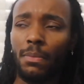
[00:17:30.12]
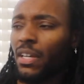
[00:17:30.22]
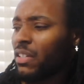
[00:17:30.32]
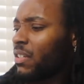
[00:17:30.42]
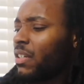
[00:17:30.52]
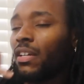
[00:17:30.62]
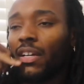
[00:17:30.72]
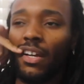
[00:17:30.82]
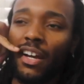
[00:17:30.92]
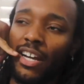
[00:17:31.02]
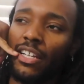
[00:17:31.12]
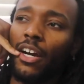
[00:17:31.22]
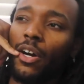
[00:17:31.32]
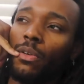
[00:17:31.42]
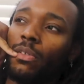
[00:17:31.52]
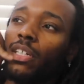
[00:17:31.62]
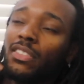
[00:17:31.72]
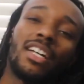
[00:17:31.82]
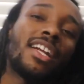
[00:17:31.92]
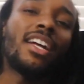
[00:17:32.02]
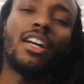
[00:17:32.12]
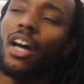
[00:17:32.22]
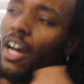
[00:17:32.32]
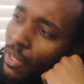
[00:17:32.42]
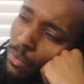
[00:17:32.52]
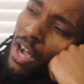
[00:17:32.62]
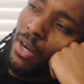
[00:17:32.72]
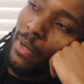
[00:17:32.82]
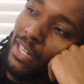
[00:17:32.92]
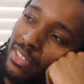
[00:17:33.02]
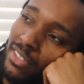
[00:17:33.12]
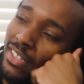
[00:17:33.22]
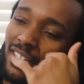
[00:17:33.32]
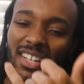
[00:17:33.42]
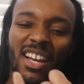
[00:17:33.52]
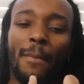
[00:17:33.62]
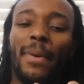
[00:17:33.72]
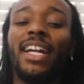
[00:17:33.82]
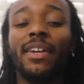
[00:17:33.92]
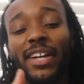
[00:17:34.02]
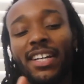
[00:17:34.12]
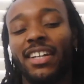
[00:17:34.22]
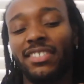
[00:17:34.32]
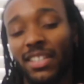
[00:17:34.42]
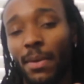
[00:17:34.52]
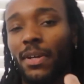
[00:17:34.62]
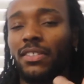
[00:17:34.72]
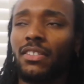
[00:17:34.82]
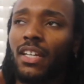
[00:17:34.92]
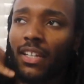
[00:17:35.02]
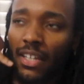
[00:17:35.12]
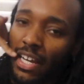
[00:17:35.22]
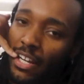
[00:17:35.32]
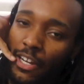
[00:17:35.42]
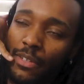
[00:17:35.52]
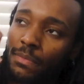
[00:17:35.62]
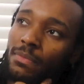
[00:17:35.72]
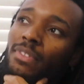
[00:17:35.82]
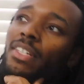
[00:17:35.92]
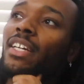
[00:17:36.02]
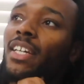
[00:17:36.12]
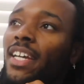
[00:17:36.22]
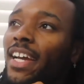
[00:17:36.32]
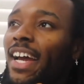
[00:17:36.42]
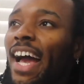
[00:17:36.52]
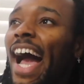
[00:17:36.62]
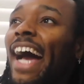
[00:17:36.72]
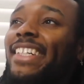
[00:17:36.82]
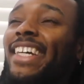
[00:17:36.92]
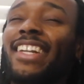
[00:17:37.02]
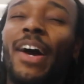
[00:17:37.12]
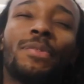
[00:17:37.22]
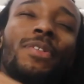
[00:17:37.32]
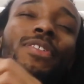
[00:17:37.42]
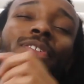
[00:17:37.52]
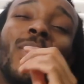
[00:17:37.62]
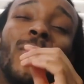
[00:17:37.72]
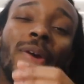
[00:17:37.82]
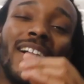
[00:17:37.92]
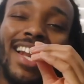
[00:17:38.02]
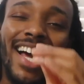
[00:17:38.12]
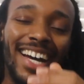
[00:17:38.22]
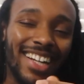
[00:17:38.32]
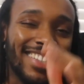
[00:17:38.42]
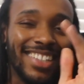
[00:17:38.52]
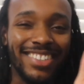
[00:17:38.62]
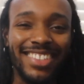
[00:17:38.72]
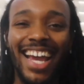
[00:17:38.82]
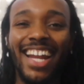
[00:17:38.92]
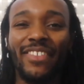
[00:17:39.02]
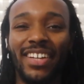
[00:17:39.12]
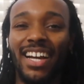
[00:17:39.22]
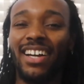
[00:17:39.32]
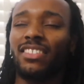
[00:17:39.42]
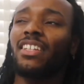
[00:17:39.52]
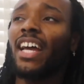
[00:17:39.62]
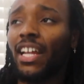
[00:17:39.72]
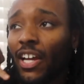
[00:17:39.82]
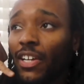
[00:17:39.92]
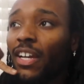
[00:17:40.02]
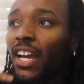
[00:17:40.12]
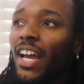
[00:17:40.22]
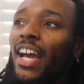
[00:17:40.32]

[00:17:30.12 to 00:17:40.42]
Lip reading: I'm like, yo, sound like a wild one. But I didn't recognise the number, so I was like, hello? And then I'm so glad I didn't say anything else. I was like, hello?